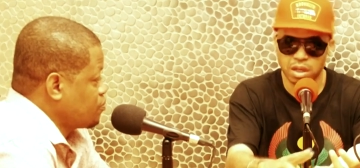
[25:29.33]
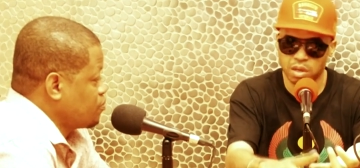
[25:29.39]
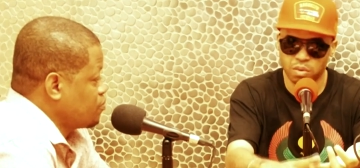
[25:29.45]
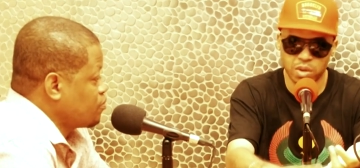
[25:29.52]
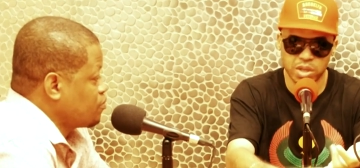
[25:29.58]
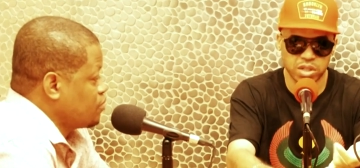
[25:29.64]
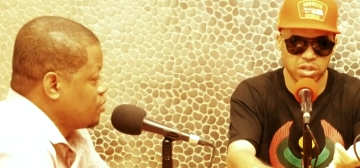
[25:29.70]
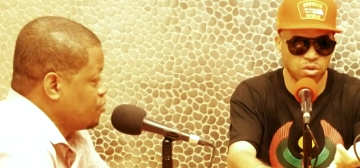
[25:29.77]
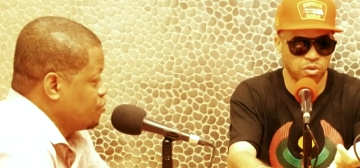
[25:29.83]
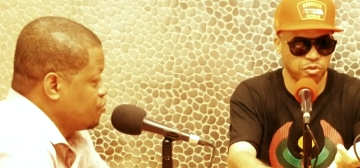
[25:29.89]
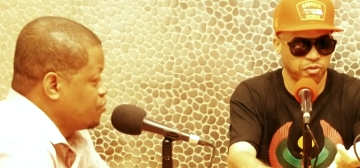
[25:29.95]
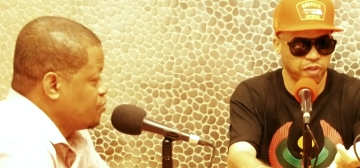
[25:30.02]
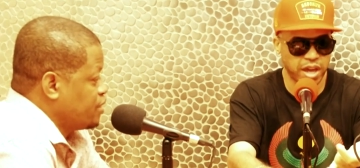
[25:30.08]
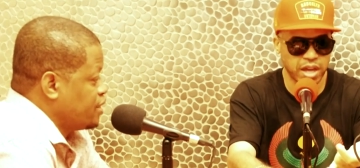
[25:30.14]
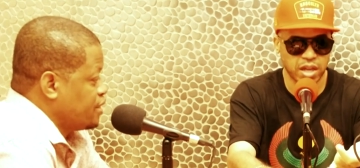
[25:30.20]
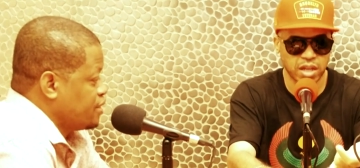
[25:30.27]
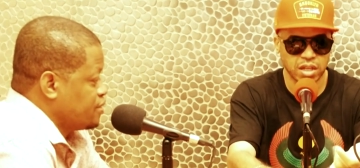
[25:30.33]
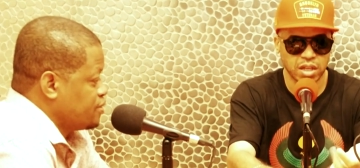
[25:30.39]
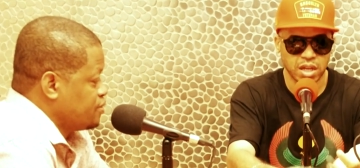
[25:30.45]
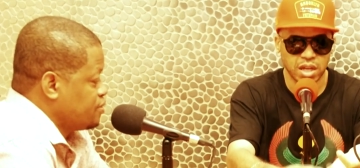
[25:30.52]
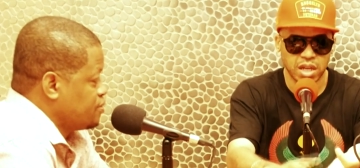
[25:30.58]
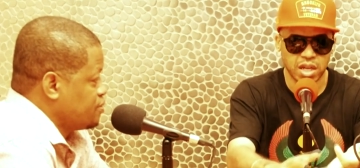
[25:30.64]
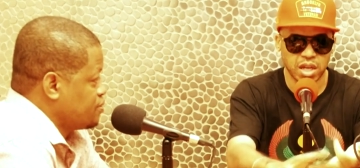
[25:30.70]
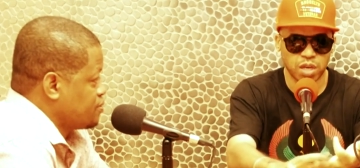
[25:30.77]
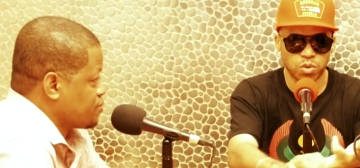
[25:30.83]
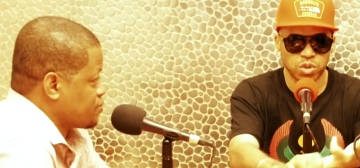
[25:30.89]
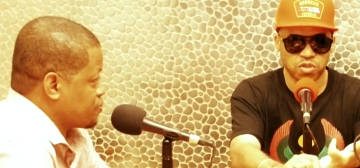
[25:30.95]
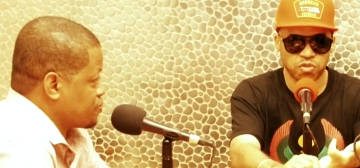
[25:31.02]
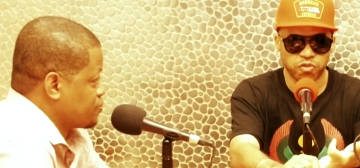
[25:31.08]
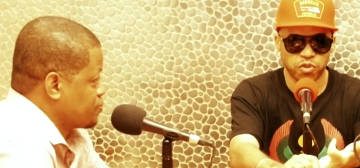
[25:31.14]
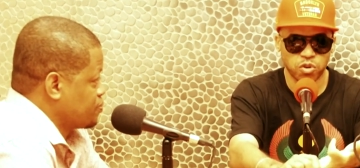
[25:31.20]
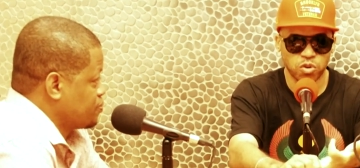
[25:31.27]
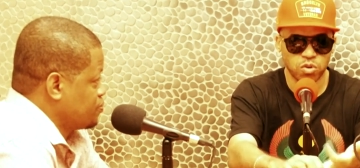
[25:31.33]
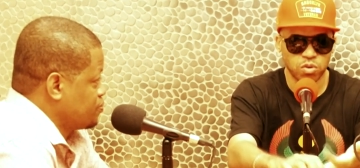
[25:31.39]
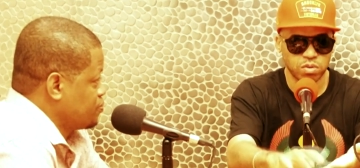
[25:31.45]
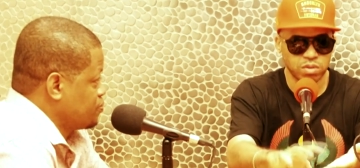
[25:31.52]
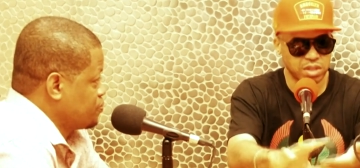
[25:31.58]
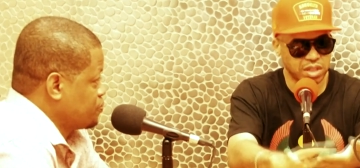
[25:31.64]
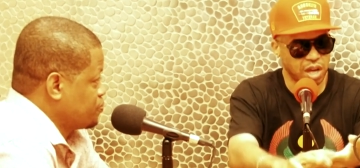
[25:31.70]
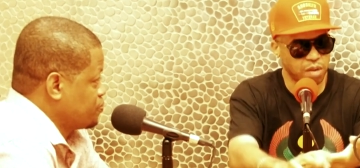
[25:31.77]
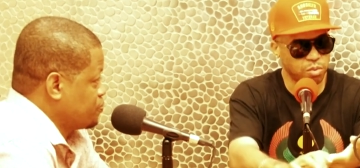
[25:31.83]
Speaker 1: Wasn't, wasn't no fighting. Nope. It was food, yep.